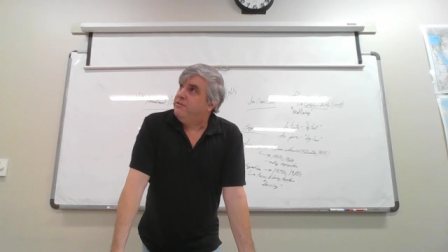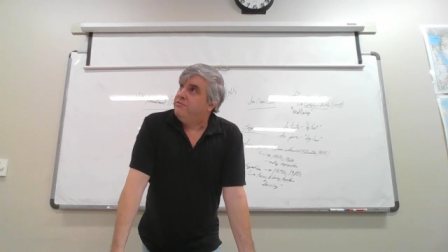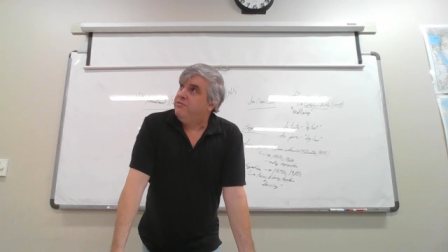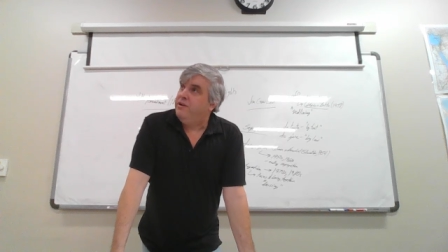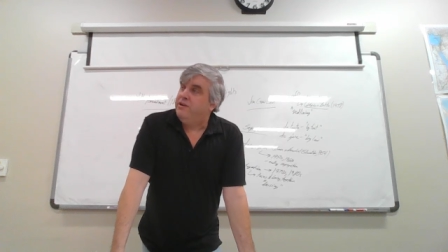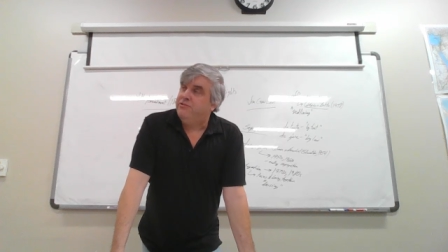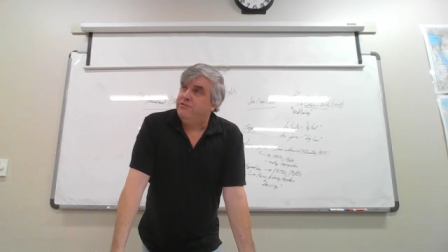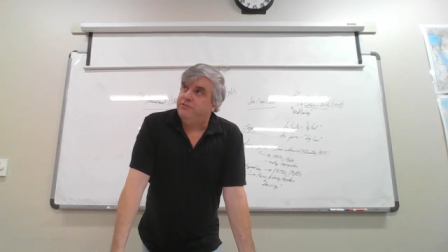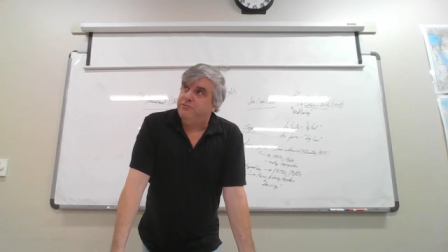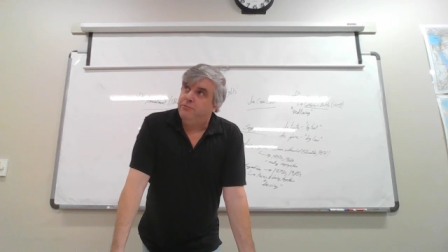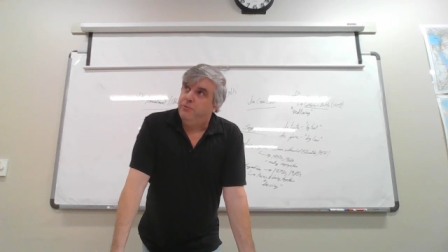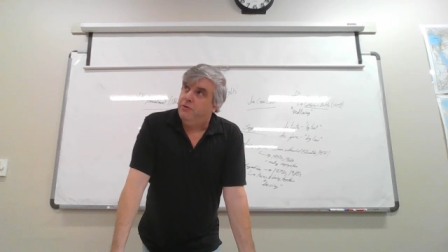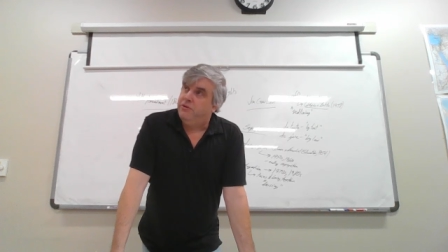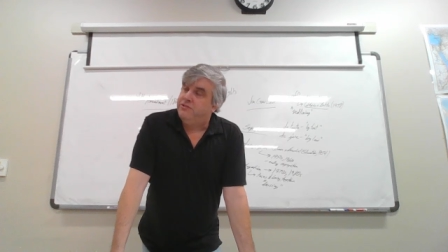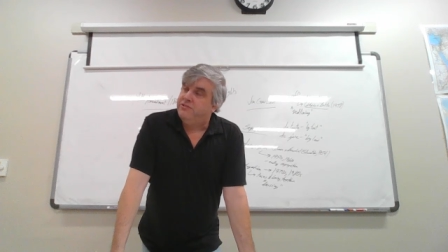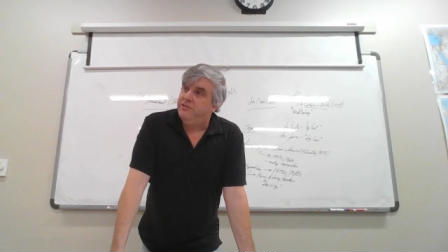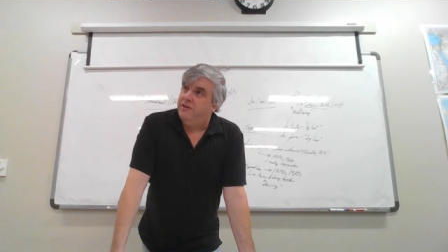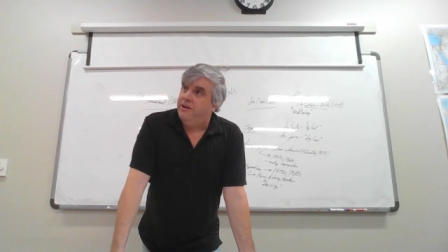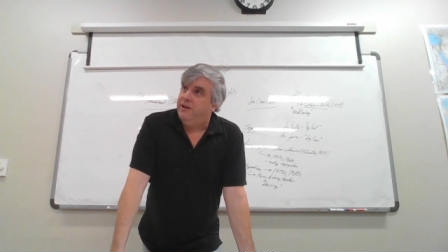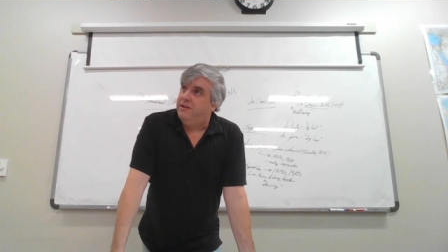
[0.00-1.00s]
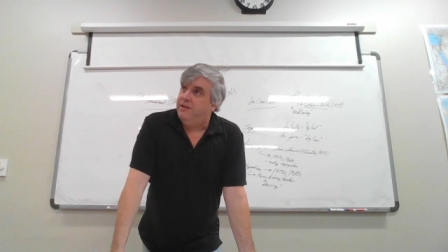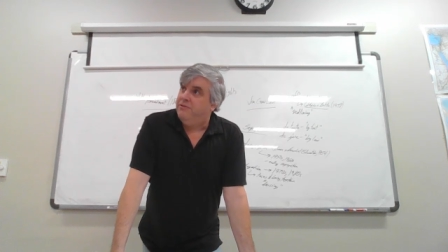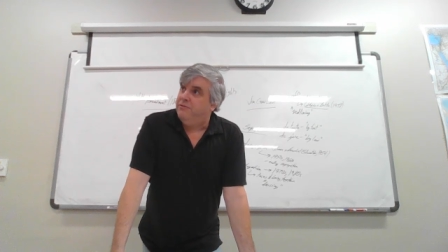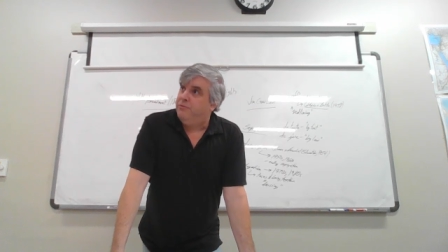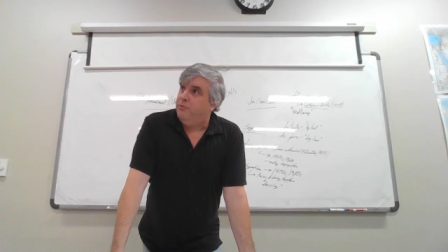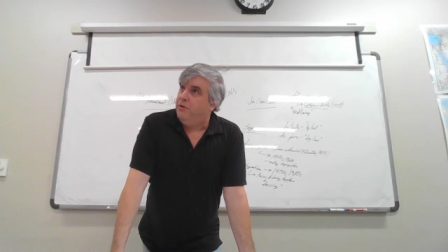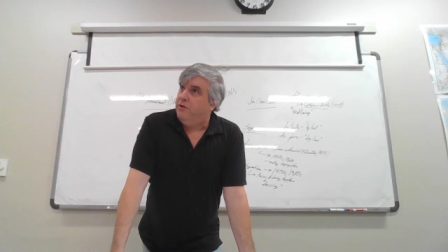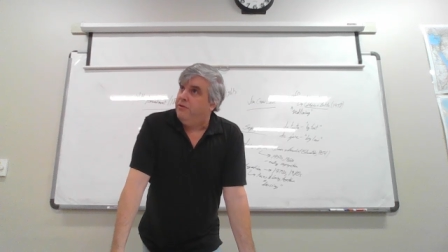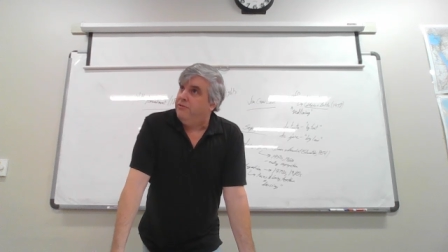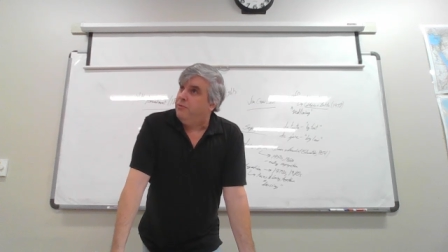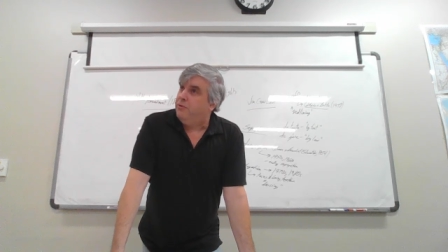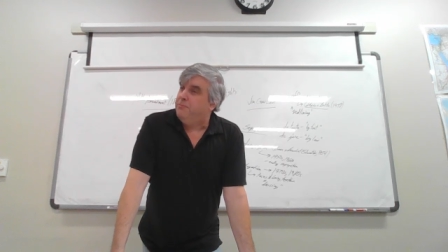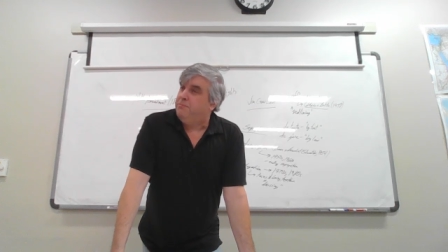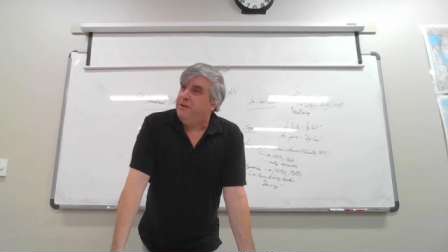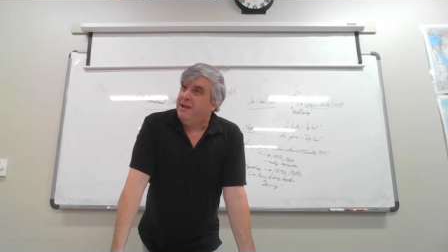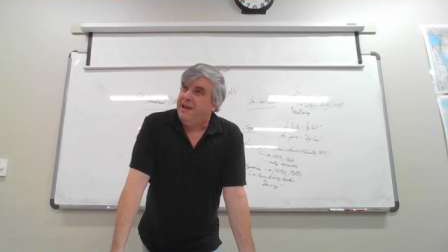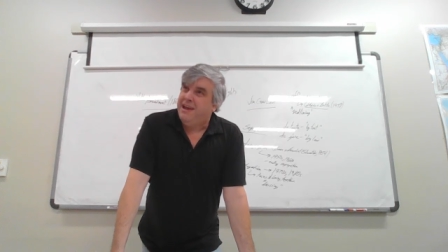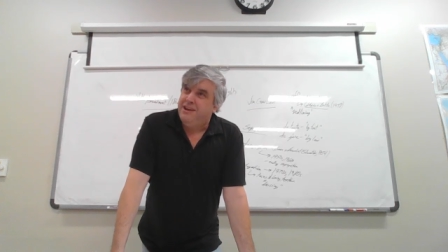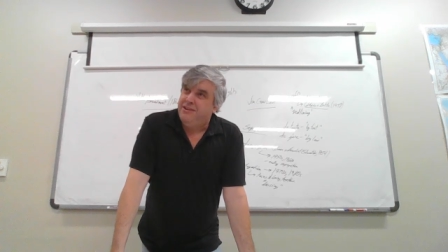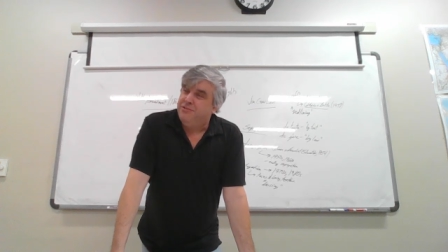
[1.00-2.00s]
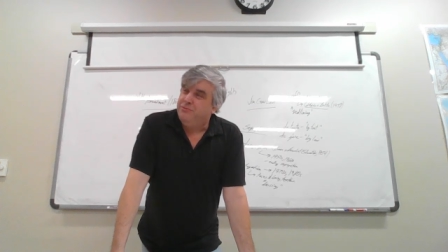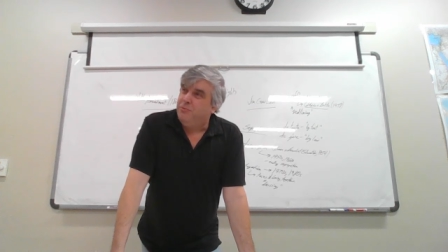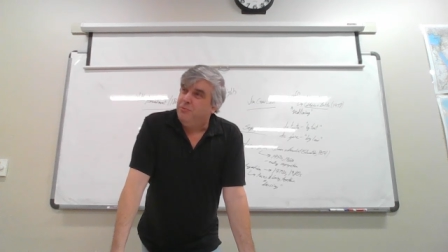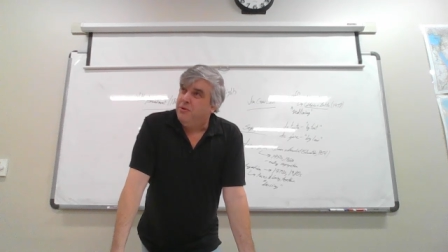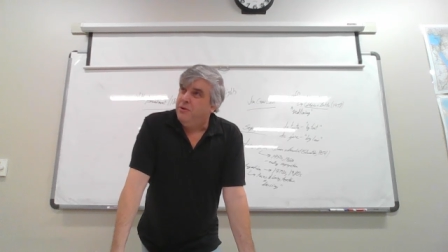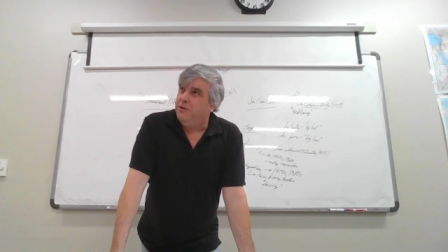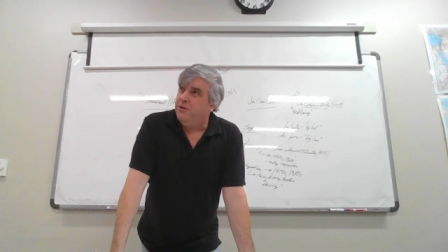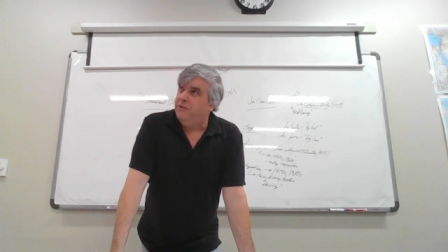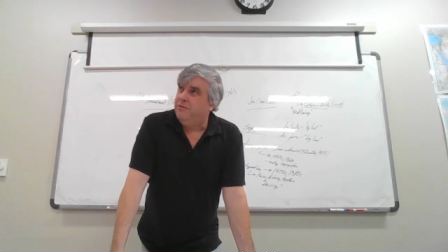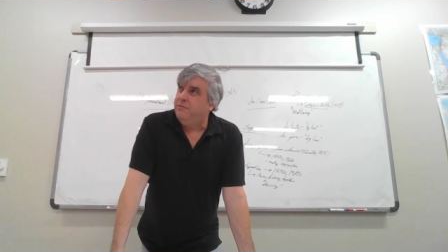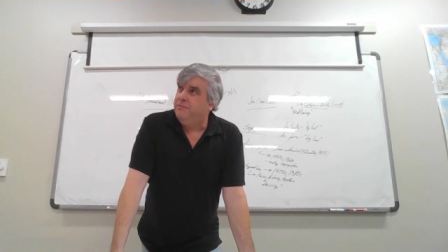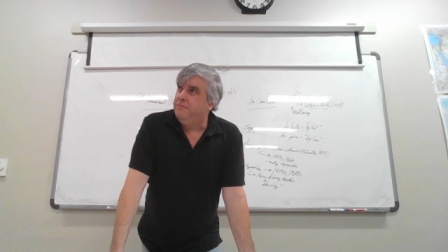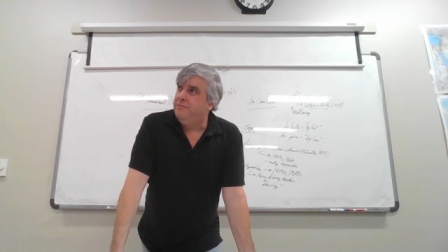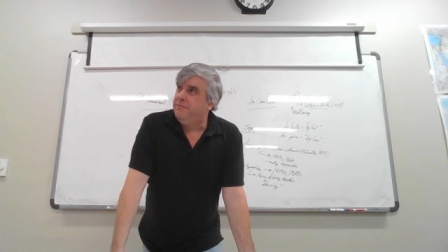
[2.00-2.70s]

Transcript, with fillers: Teachers weren't trained as well, weren't paid as well.